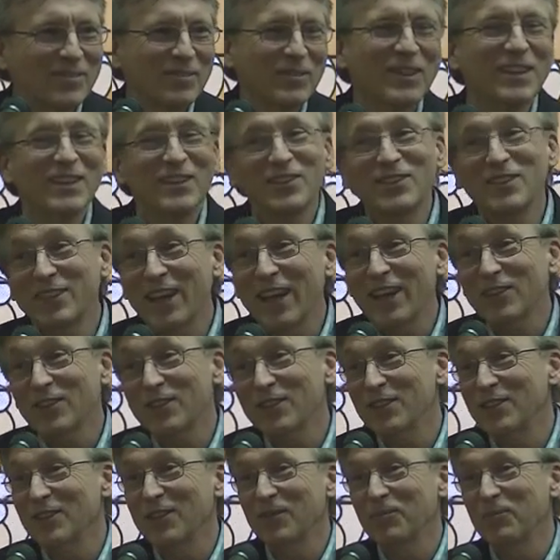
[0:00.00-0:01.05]
This is actually
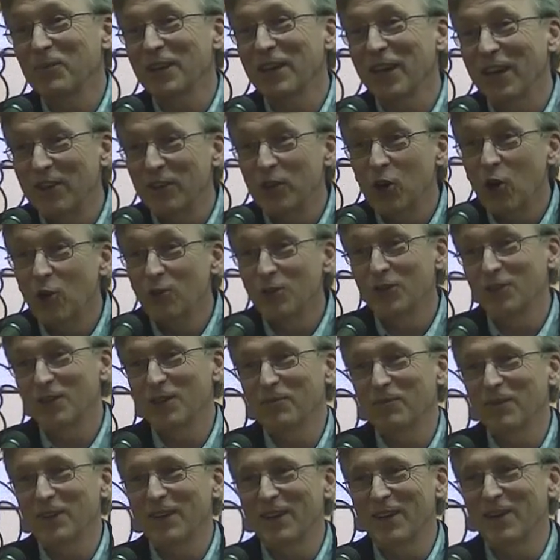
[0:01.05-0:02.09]
something I know
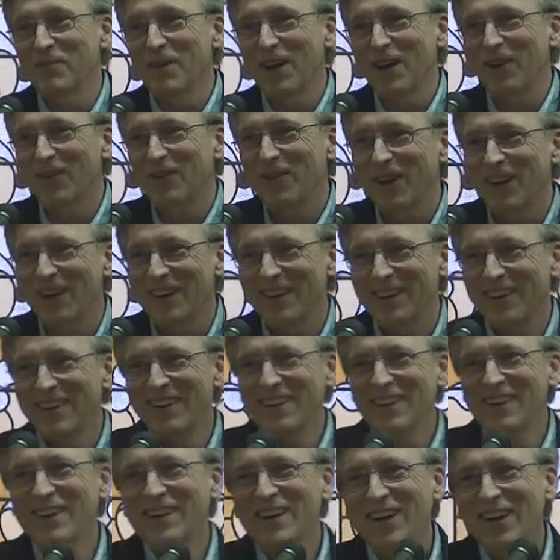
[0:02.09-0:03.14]
something about, right?
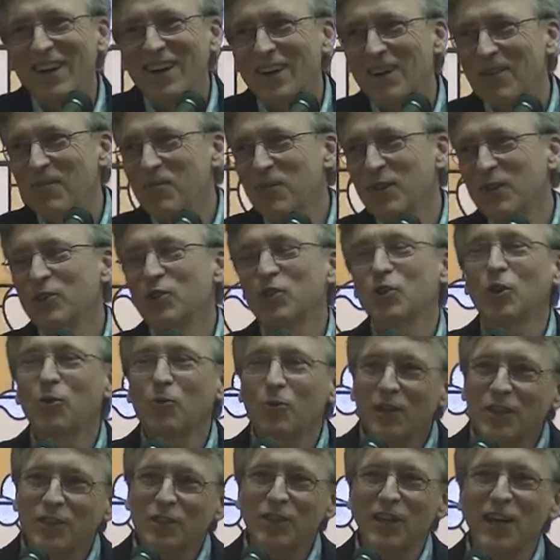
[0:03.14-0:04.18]
So
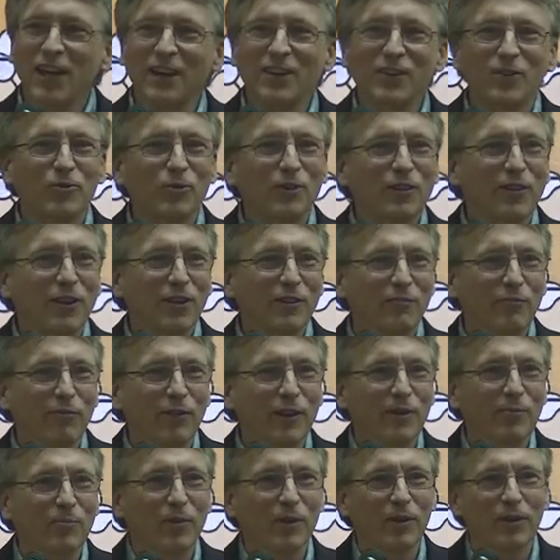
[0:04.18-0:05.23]
we checked with our
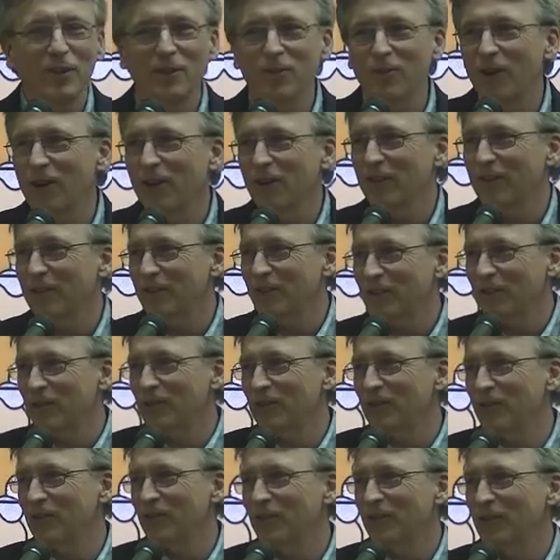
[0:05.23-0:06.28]
friend Billy Lawless,
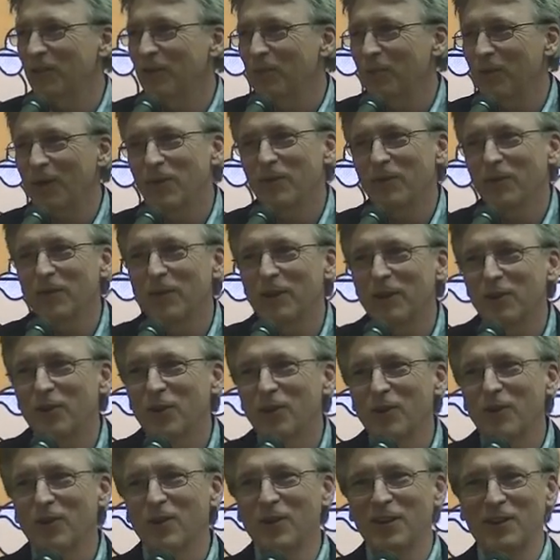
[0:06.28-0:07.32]
who you probably
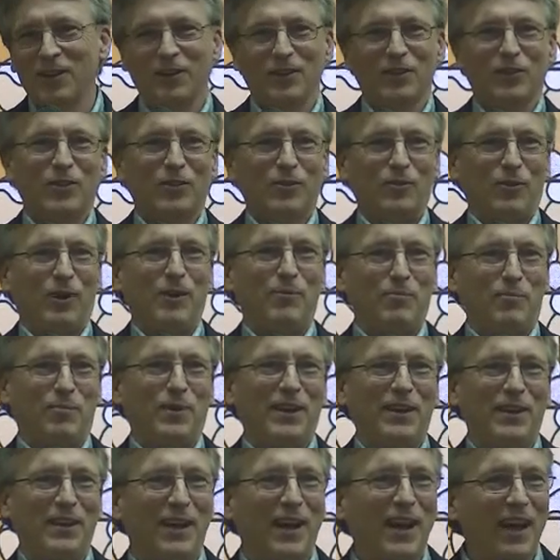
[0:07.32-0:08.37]
know. He's a great
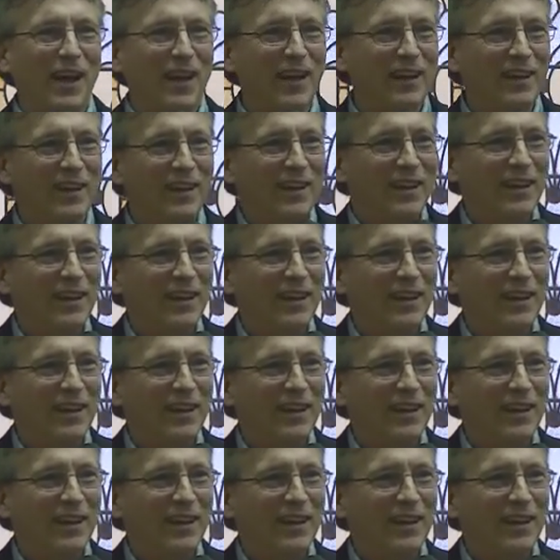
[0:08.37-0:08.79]
big guy.